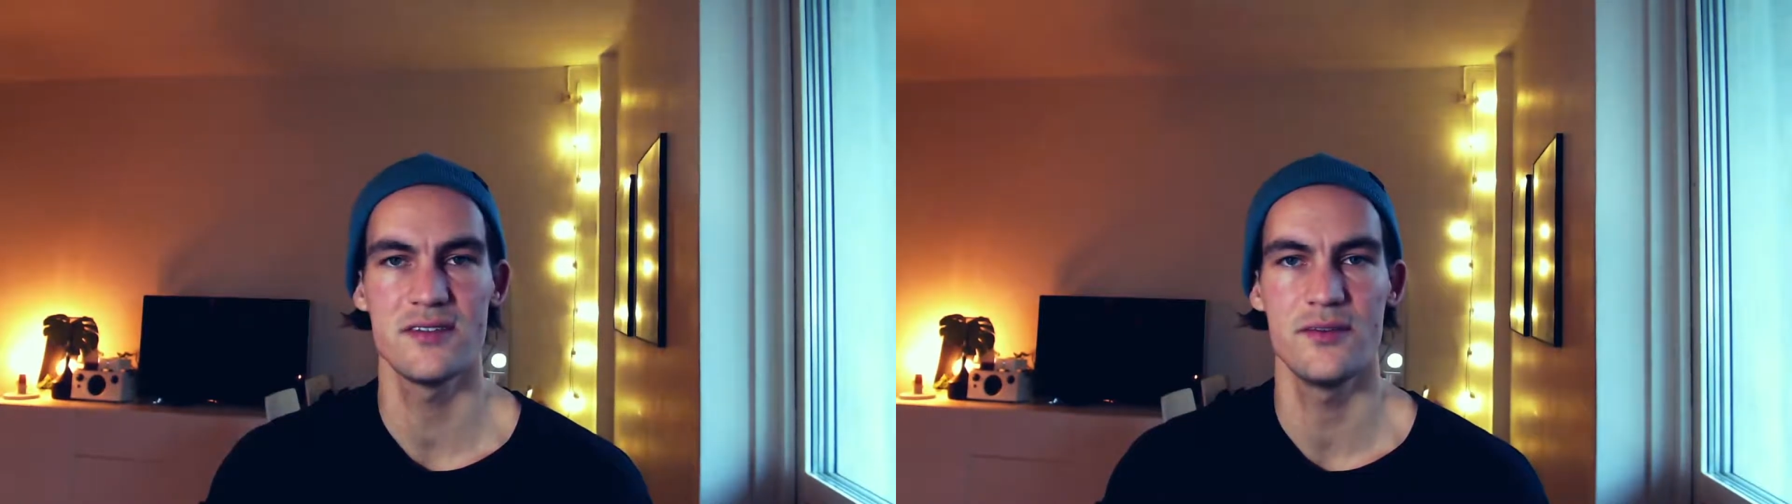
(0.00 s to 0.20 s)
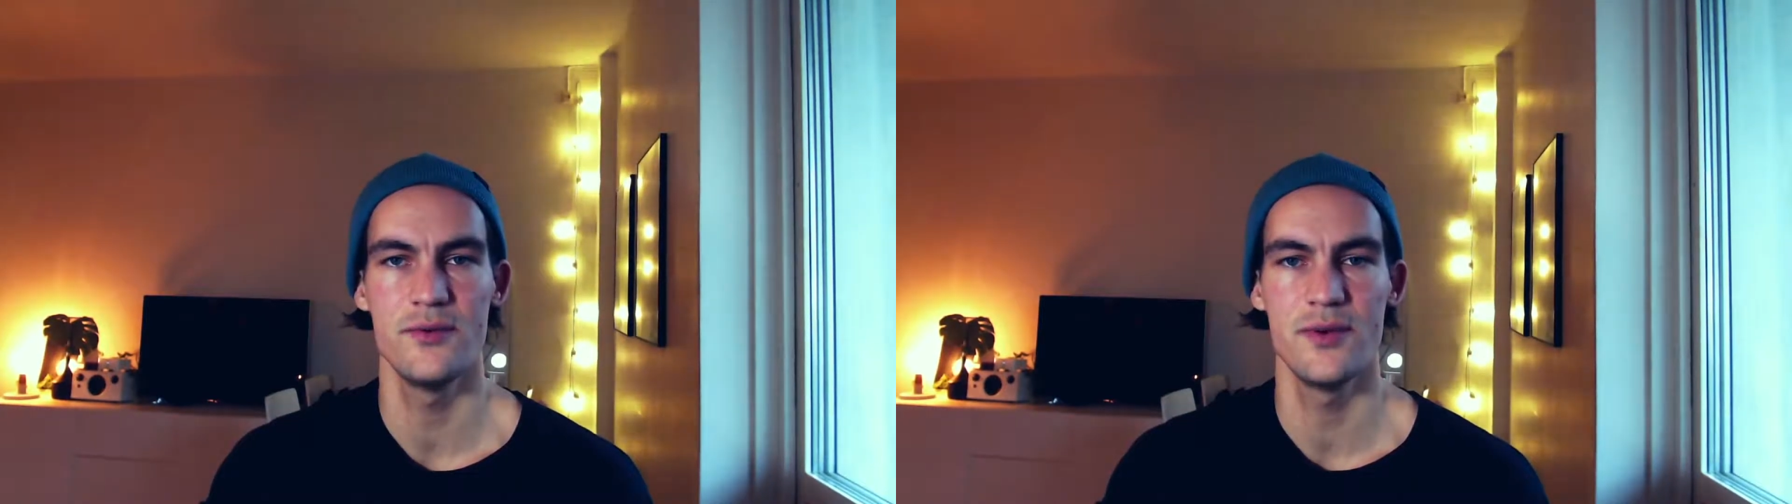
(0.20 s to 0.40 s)

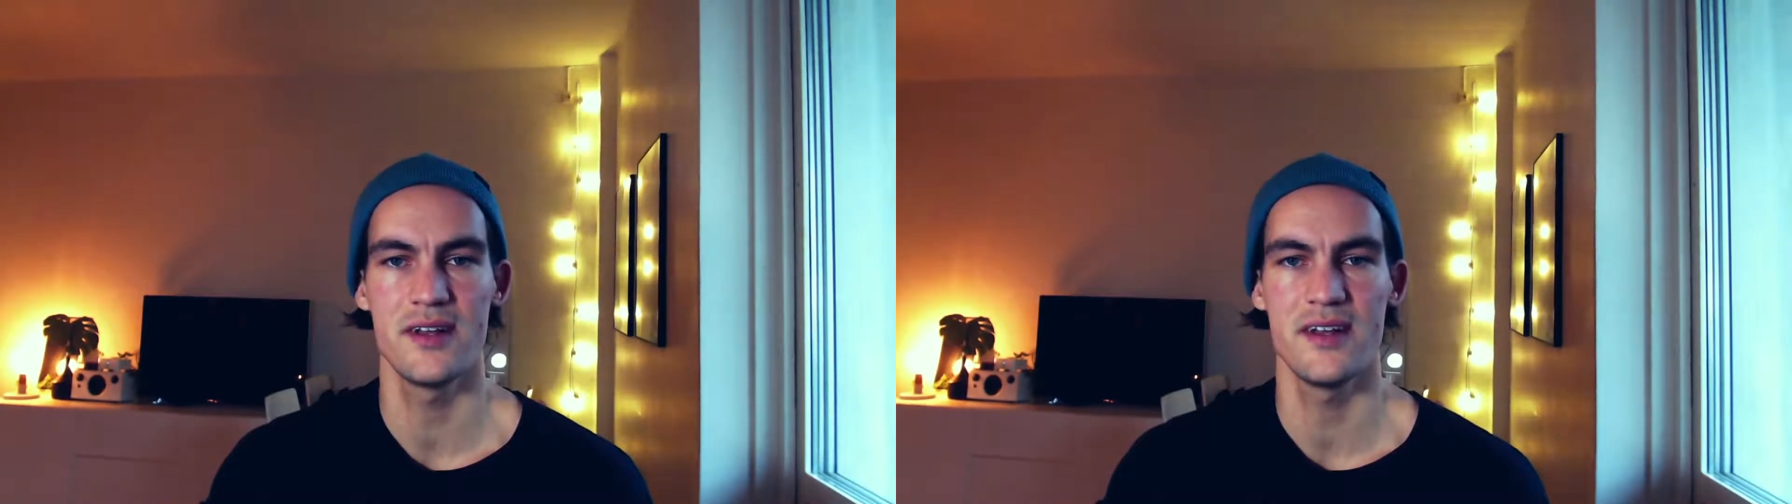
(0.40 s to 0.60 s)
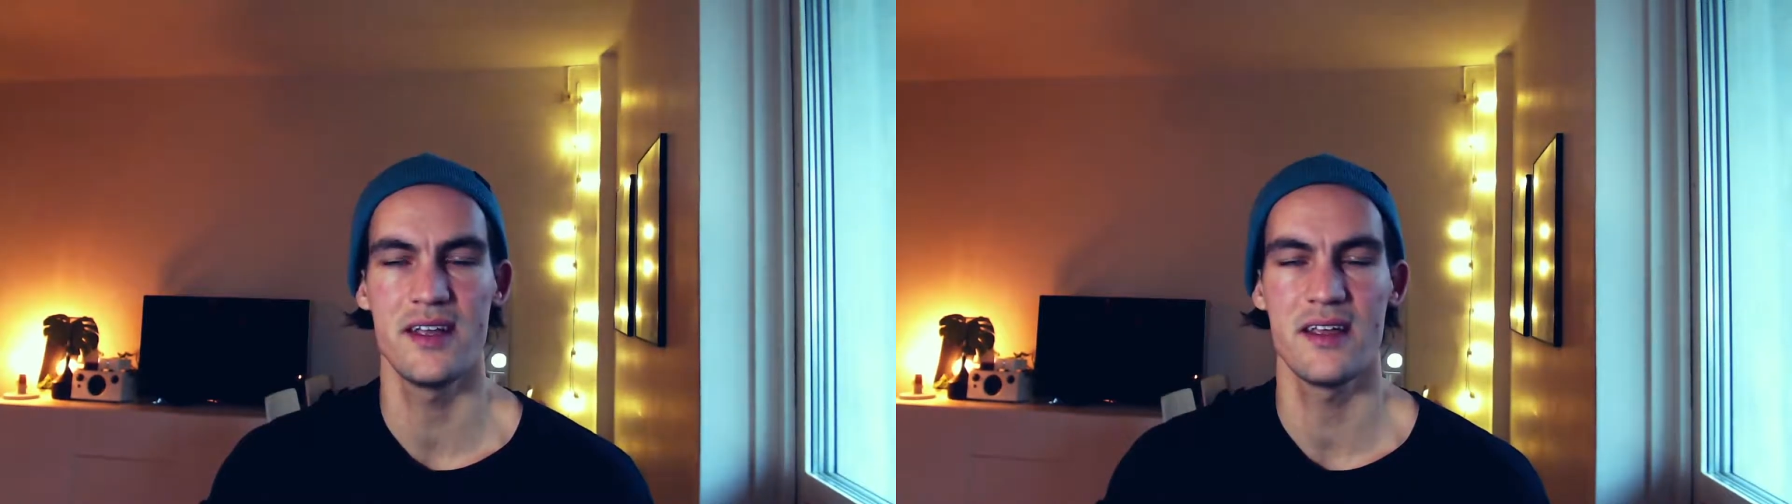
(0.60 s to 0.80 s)

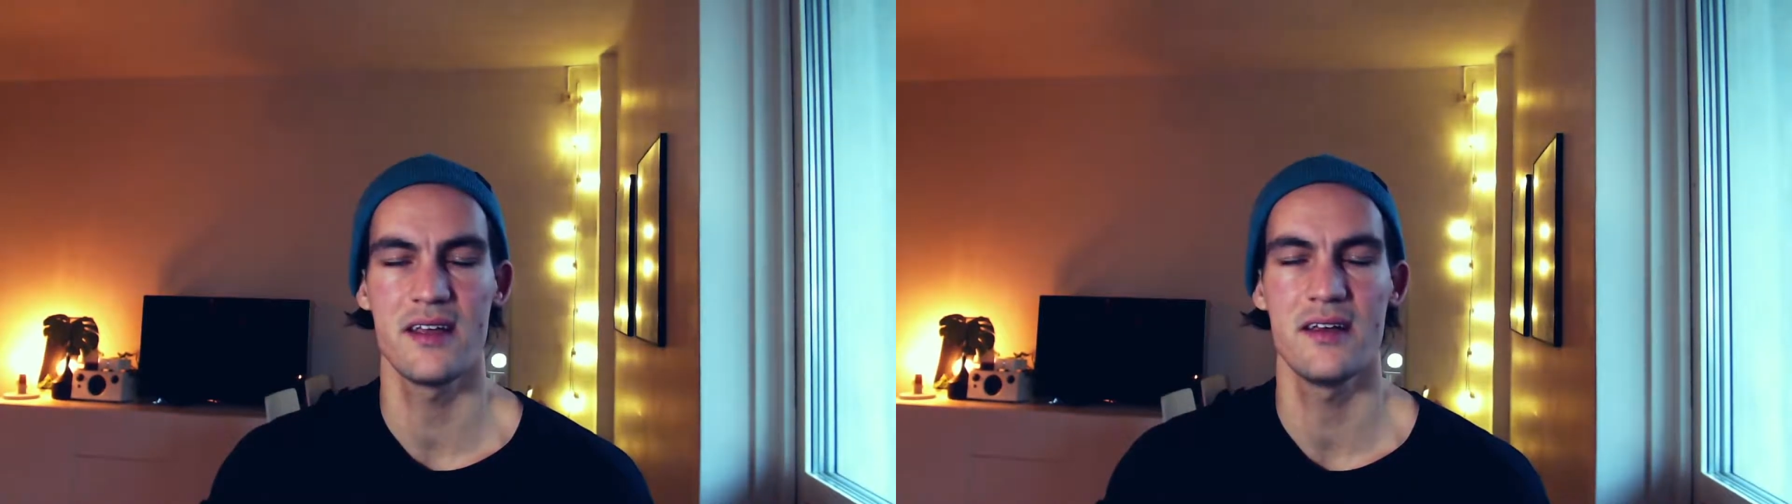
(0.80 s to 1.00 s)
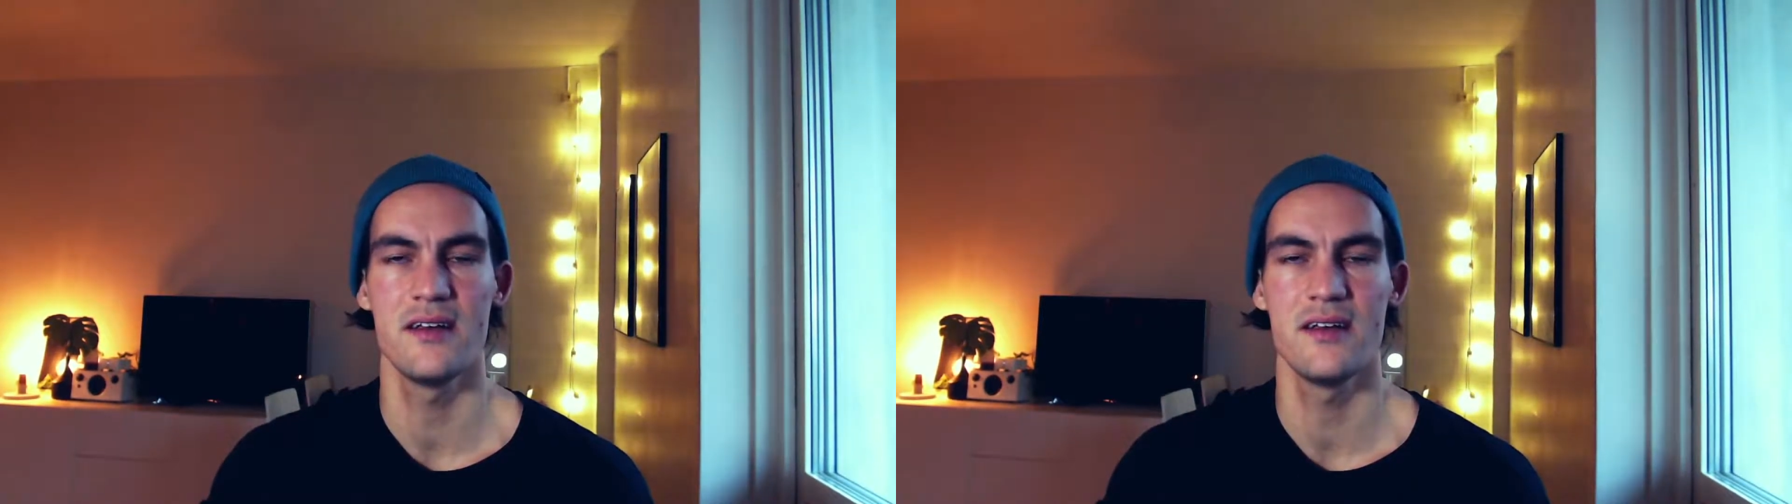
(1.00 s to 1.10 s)
running